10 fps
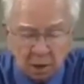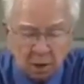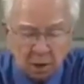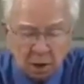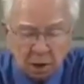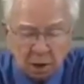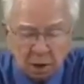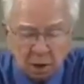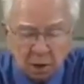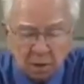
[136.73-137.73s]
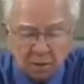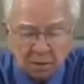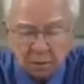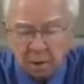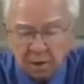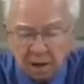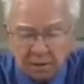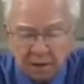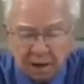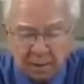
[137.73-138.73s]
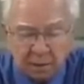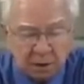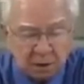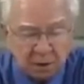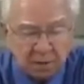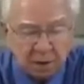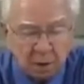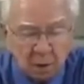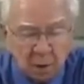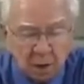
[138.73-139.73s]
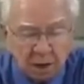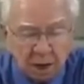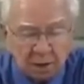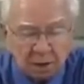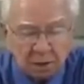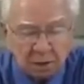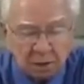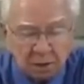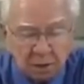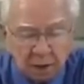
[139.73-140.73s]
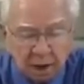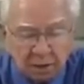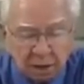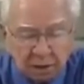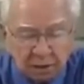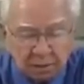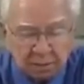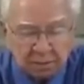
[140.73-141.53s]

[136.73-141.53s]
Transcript: uh, four months, five months, and serving their warrant constitutes due process.